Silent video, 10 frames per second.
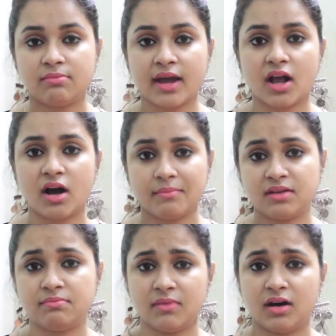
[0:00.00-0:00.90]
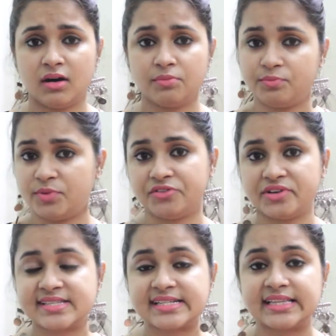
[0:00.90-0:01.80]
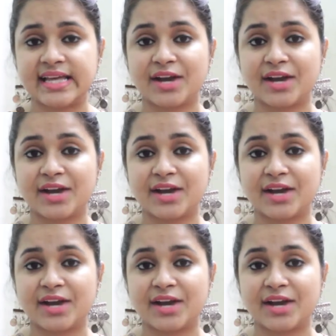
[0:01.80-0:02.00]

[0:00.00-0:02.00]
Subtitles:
in my comment previously